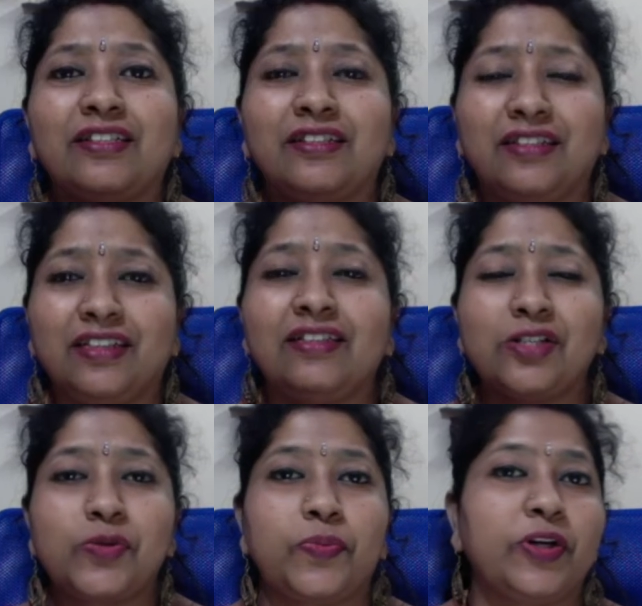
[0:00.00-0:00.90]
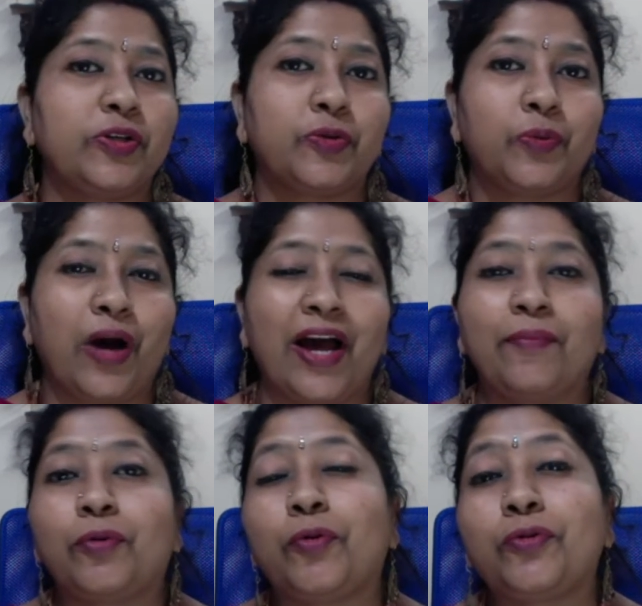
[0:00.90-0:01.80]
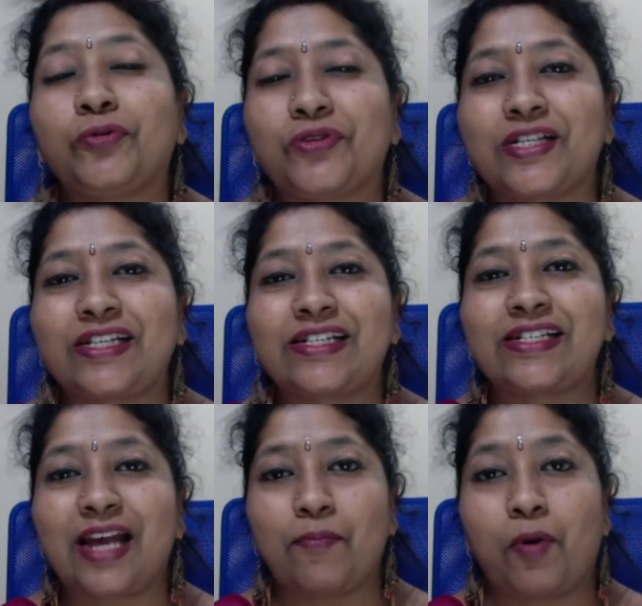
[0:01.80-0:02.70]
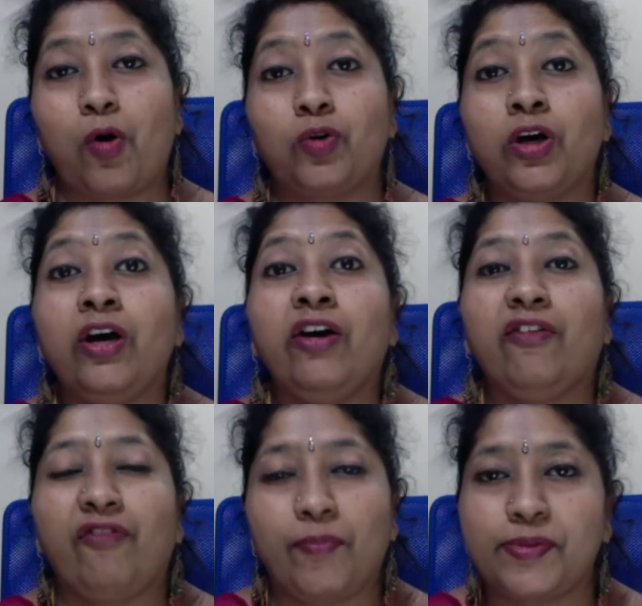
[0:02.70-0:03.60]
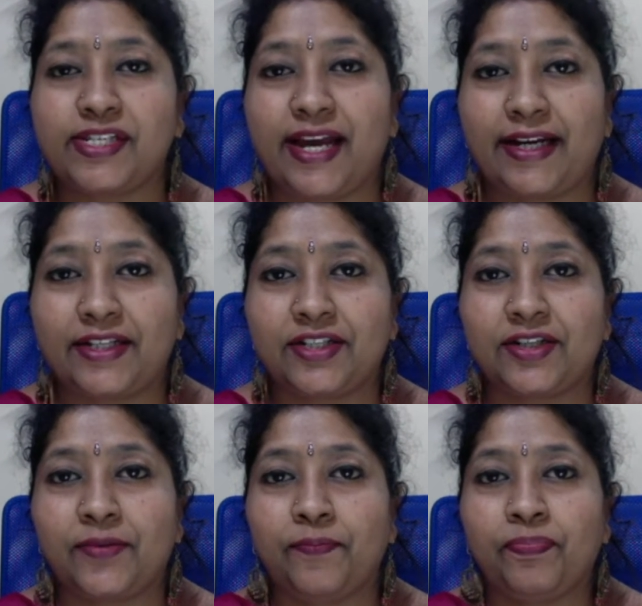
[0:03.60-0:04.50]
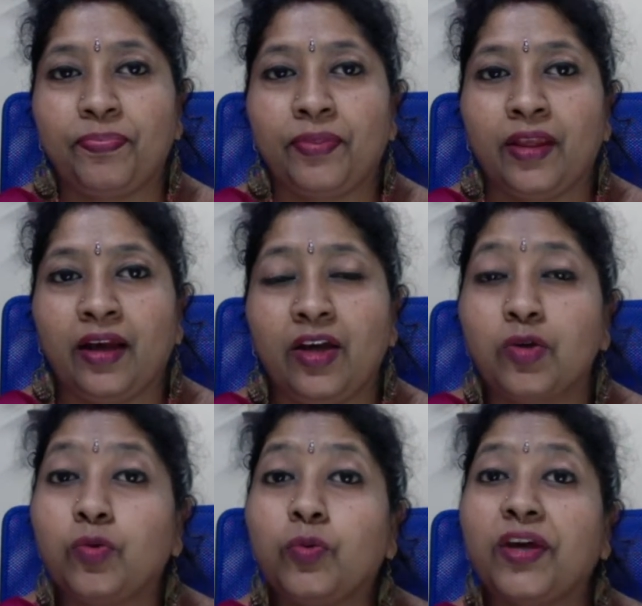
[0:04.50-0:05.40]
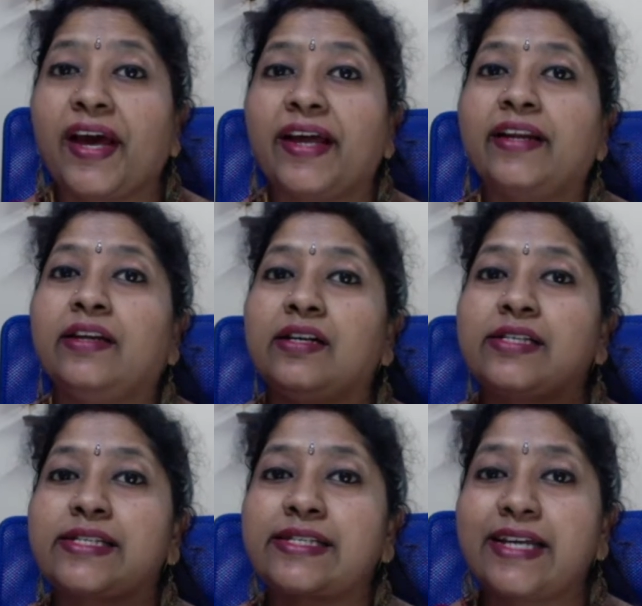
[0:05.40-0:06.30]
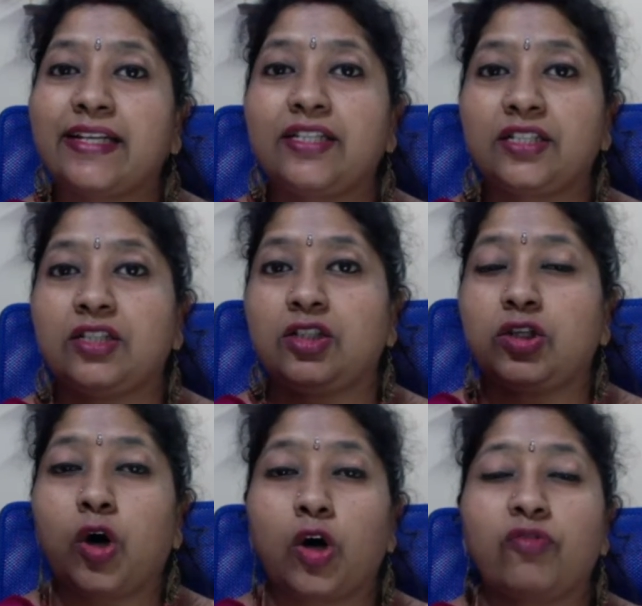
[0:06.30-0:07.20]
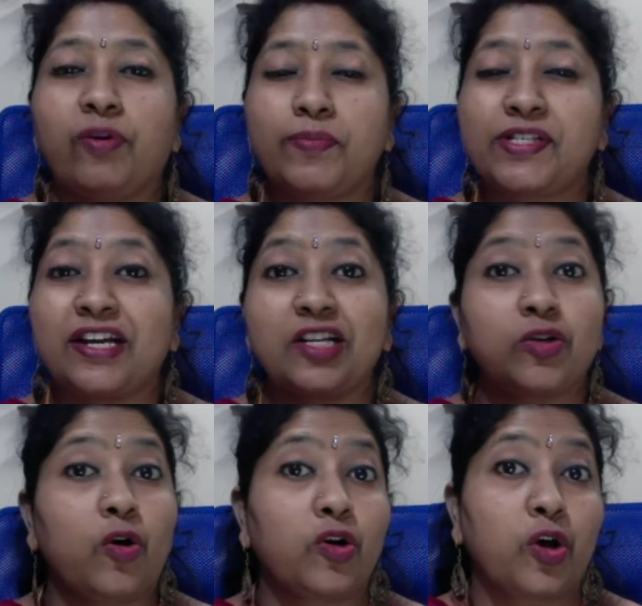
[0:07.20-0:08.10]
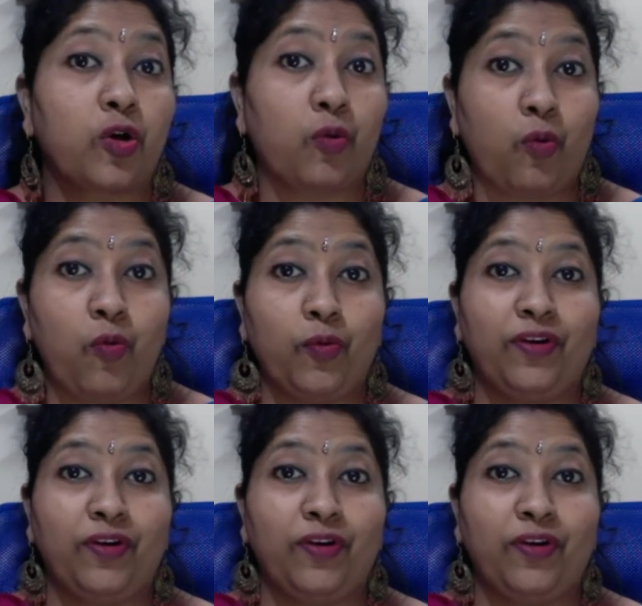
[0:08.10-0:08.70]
In this video, I am going to discuss about website. You can set your website on your own,